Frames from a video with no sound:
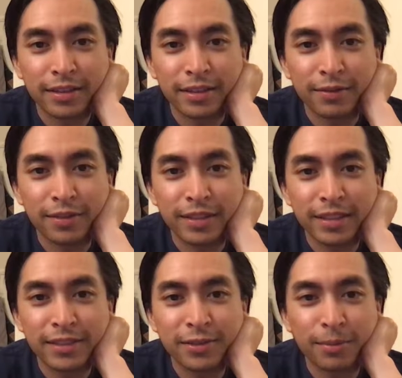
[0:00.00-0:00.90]
if this
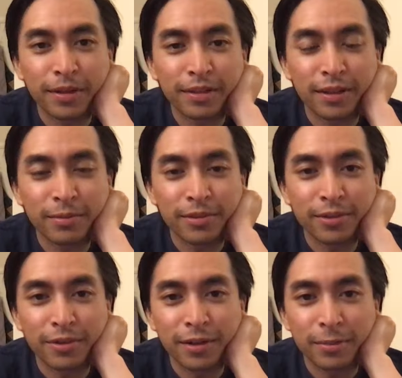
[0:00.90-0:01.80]
is your bedtime
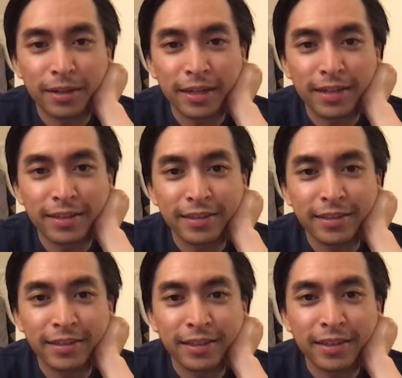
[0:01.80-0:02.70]
story, I'm glad I
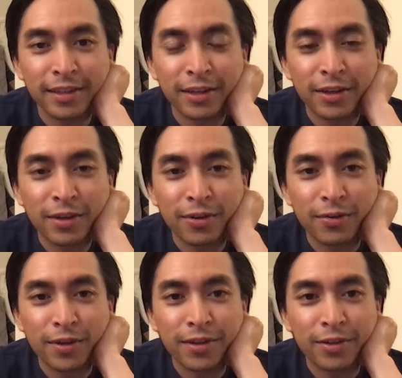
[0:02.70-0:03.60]
can
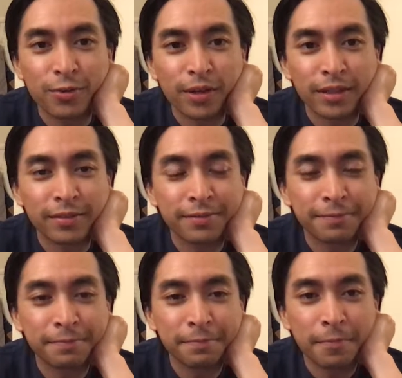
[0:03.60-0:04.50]
read you one.
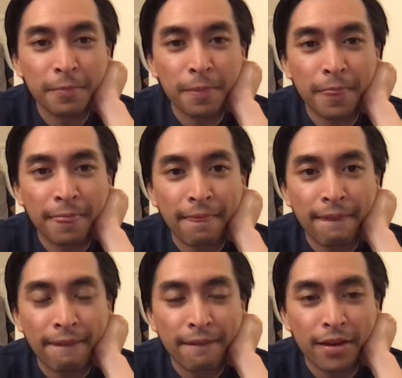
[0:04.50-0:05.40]

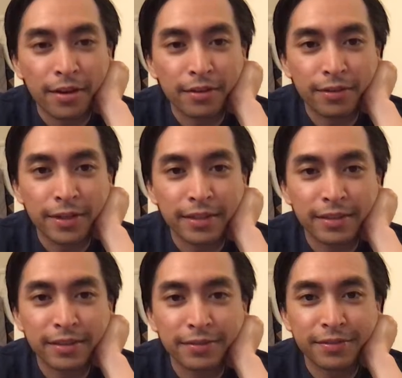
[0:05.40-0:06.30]
All
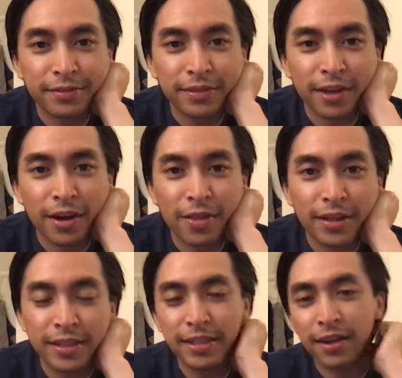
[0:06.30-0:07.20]
right.
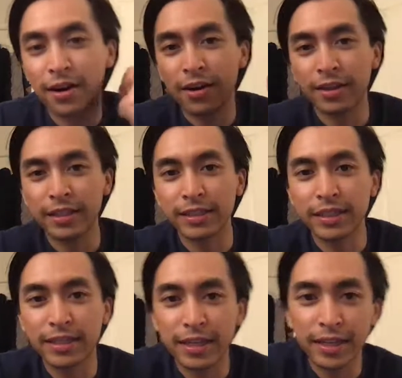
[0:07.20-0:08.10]
Authentic August,
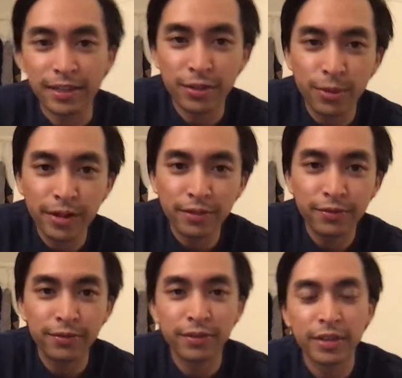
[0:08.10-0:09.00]
day
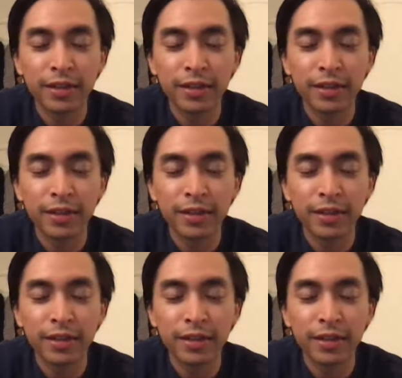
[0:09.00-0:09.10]
12.